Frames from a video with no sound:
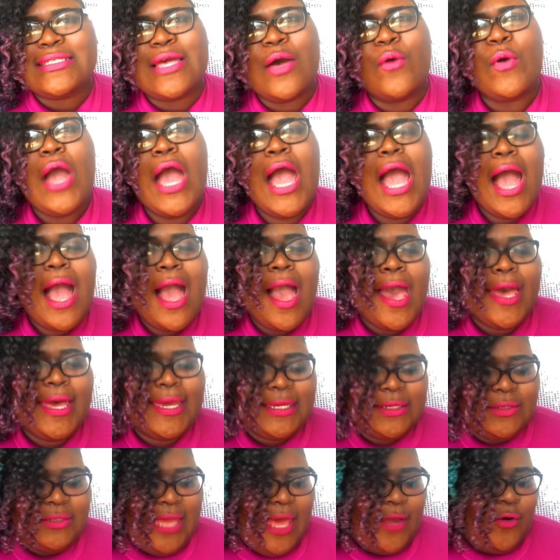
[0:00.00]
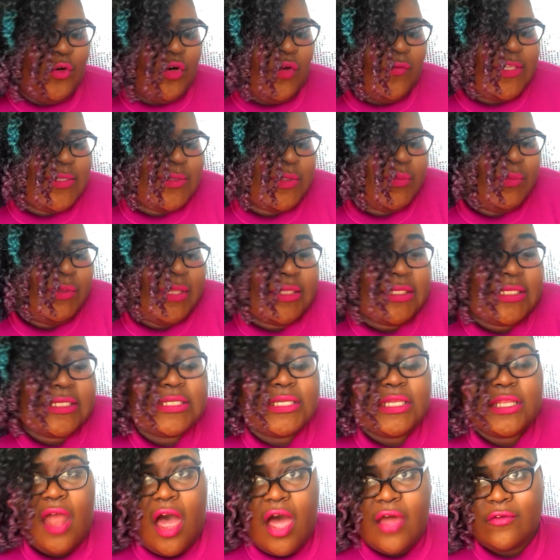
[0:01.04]
So I, I don't know if this supposed to be like the
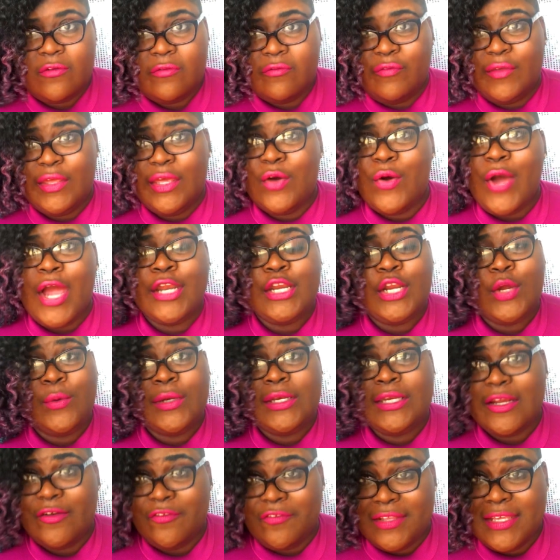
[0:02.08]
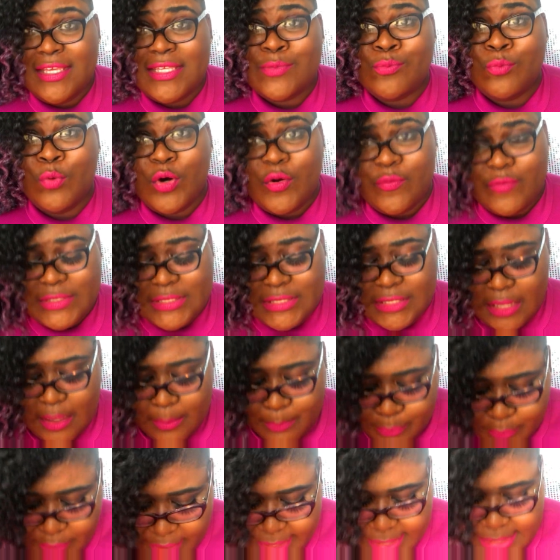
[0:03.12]
salon feel. I know it definitely is more of a salon
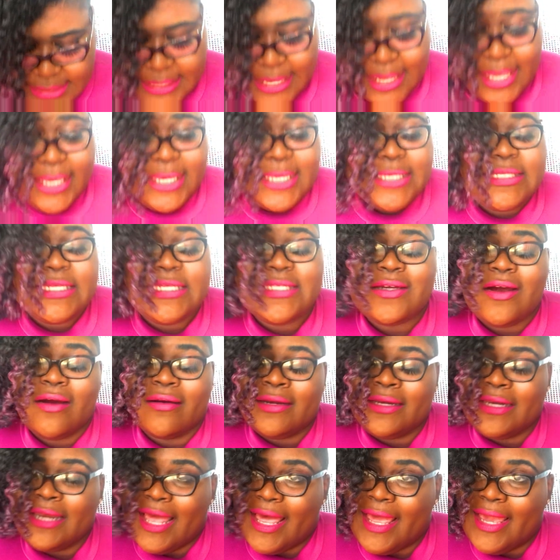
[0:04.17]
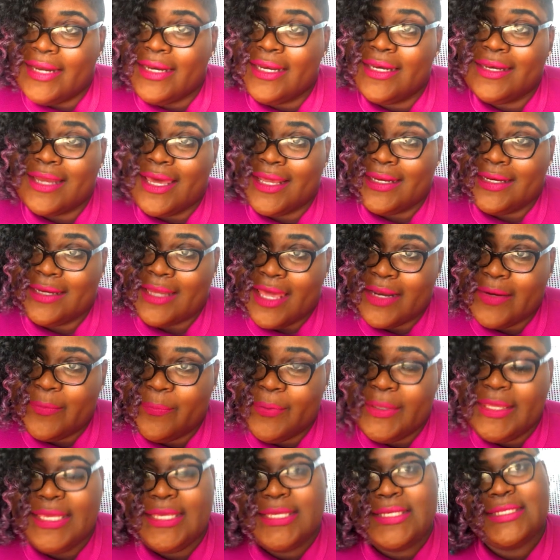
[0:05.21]
price because these are $9.99 a
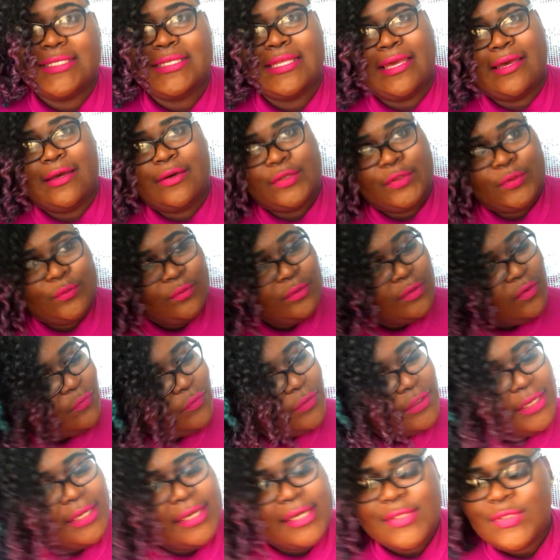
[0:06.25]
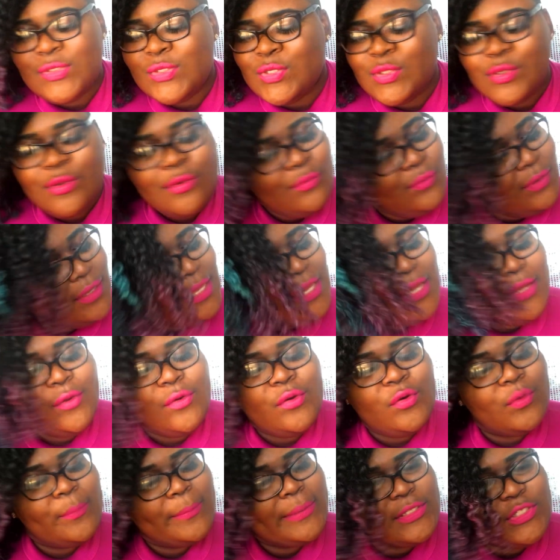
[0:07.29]
piece. Now, you know for Cantu, you
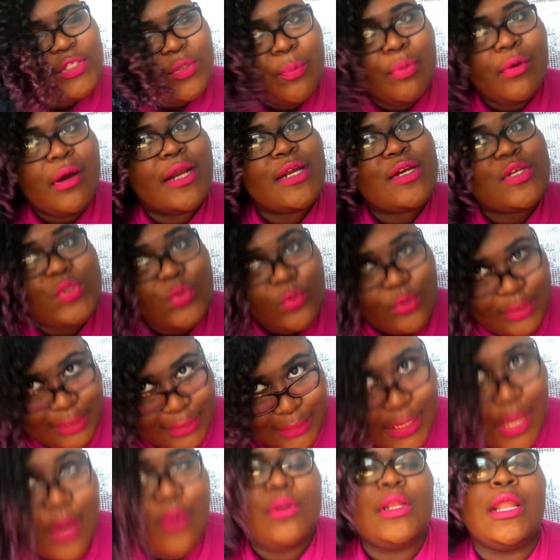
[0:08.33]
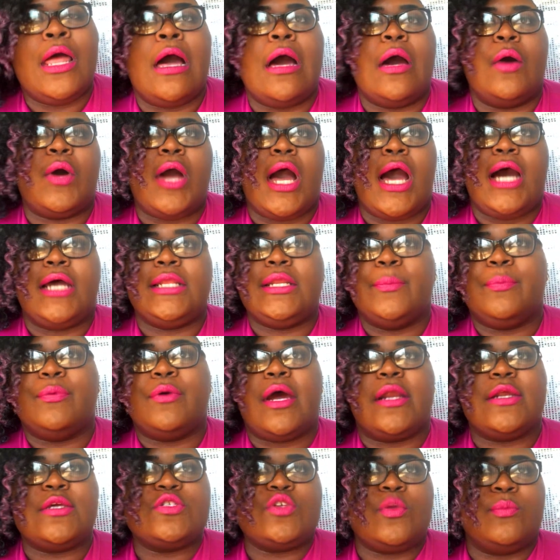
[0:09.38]
can only get your products on the low low. Uh, their
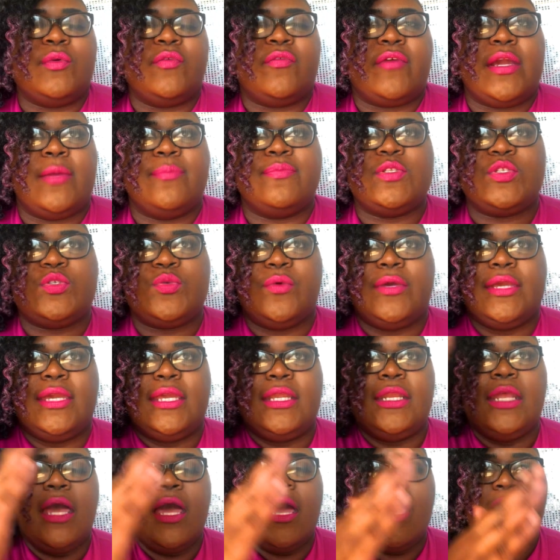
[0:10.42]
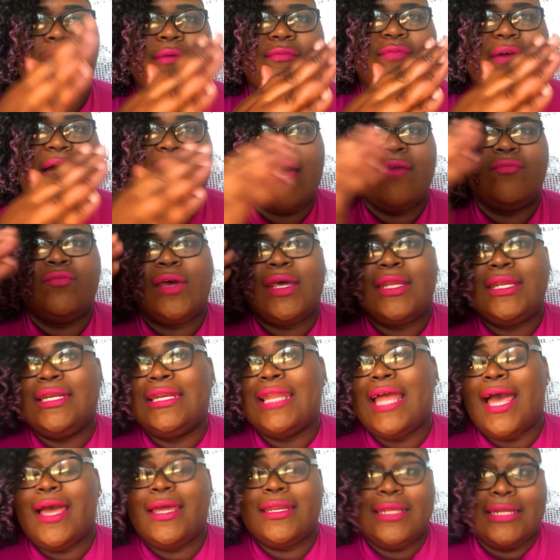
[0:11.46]
products only range between
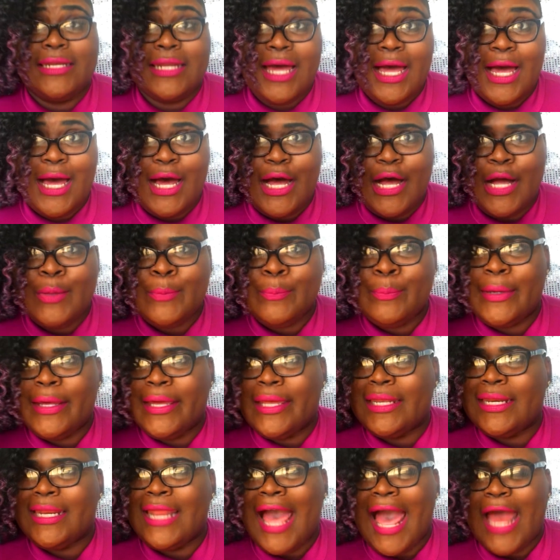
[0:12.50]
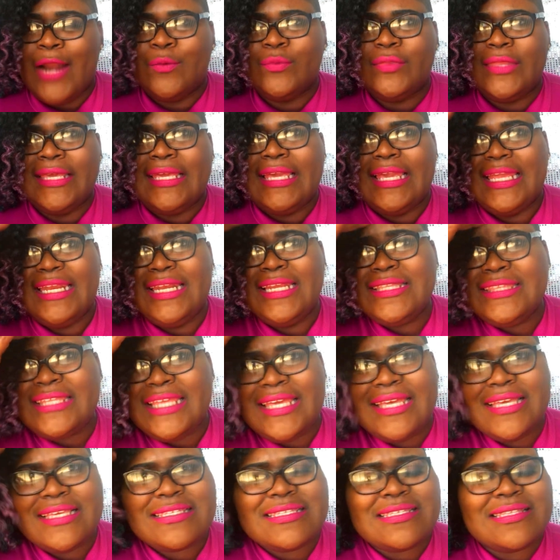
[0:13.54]
$5.99 and up, but I don't think
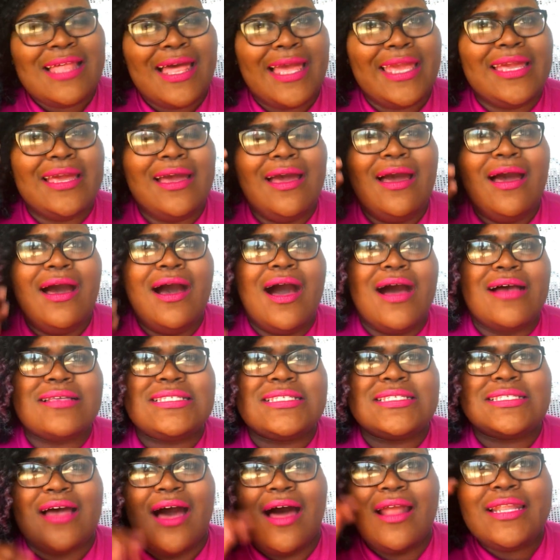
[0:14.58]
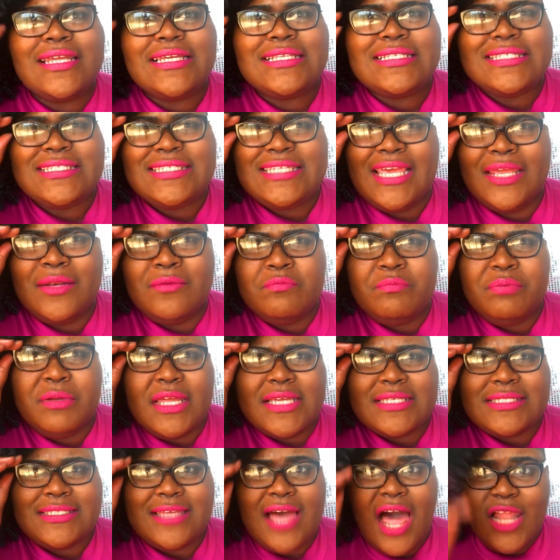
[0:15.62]
anything is like a solid 10
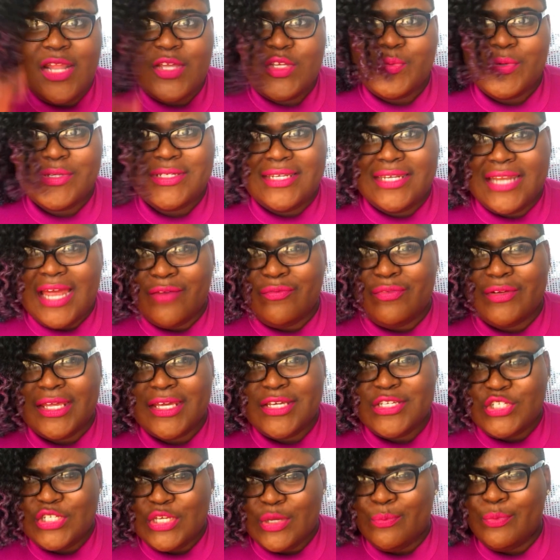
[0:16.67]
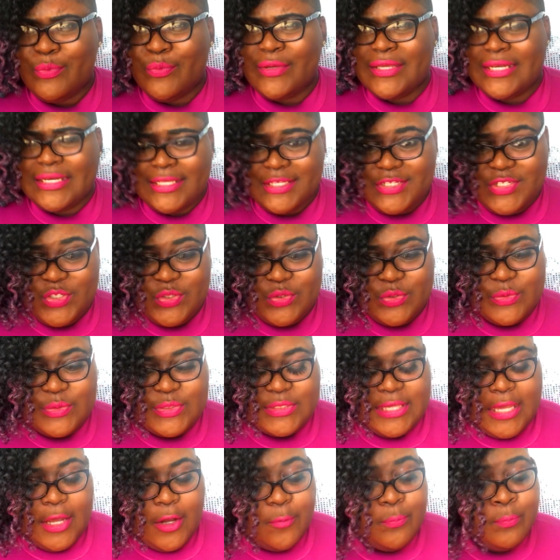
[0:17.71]
plus dollars, especially not for like a shampoo and conditioner.
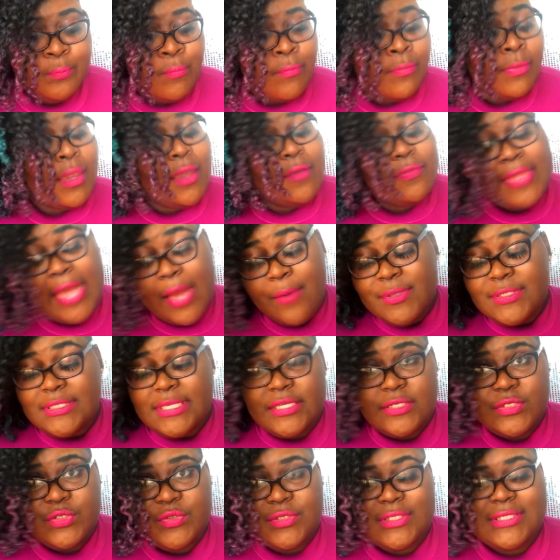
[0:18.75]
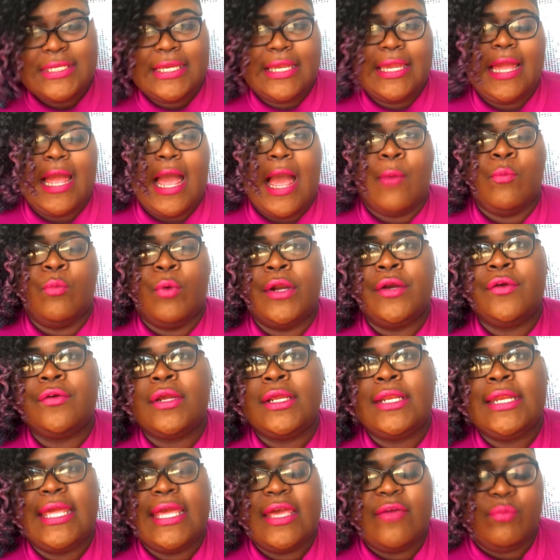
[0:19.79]
So that was interesting. I'm
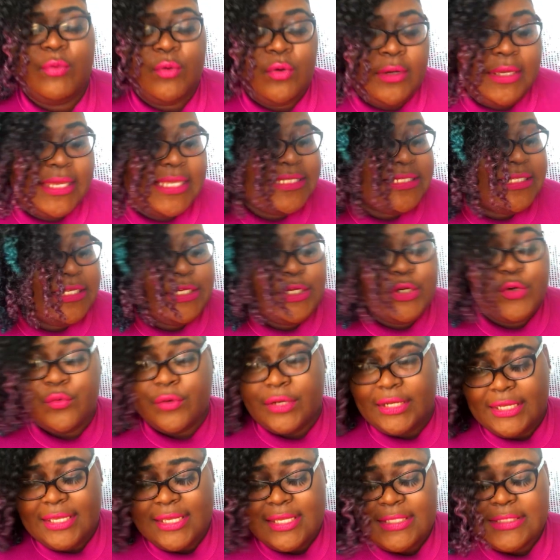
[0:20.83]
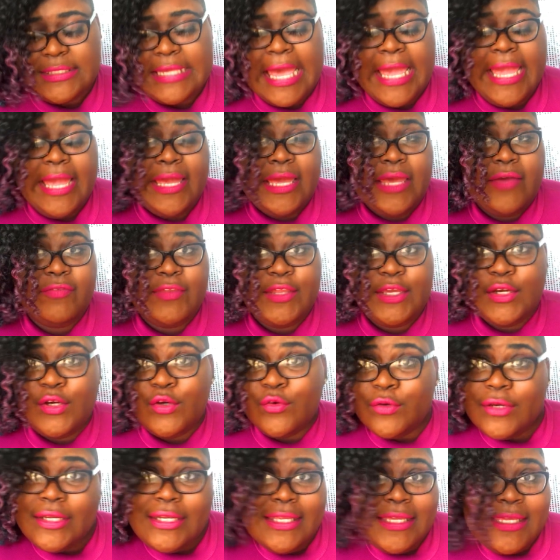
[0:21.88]
wondering if we're gonna get to the ingredients, if the
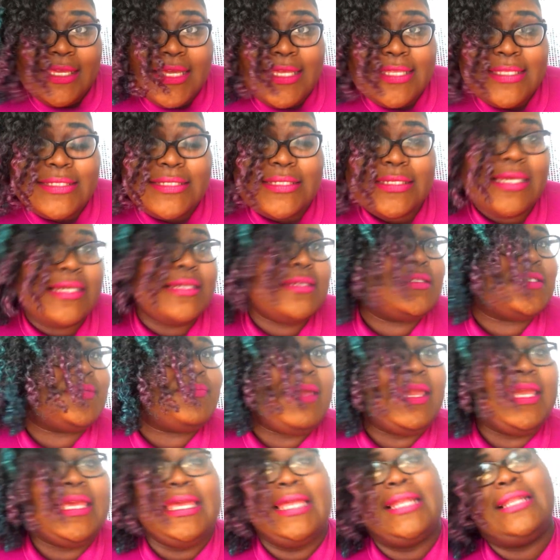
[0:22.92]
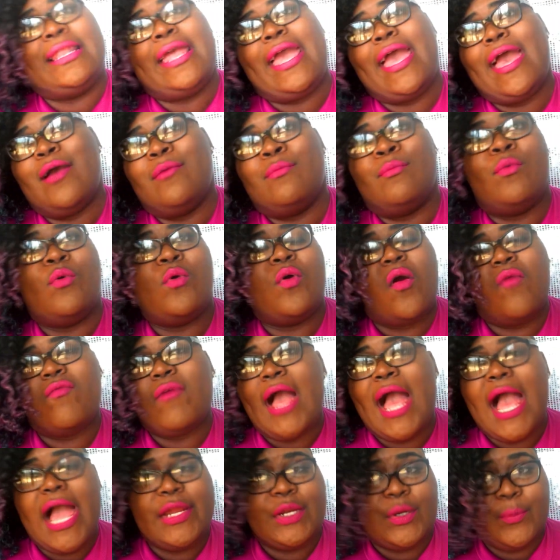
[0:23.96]
ingredients is making that more of
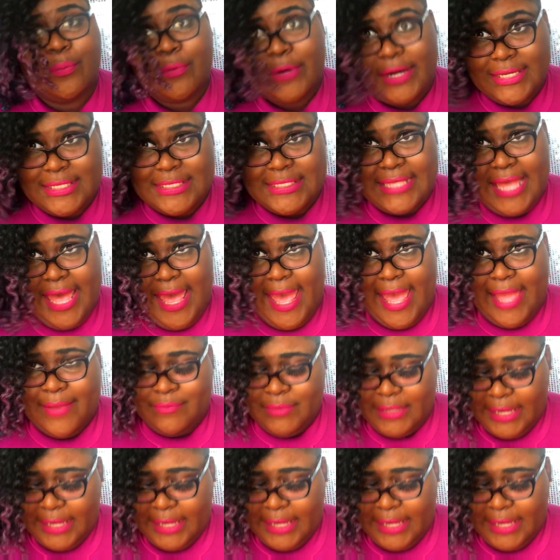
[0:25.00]
a higher price tag.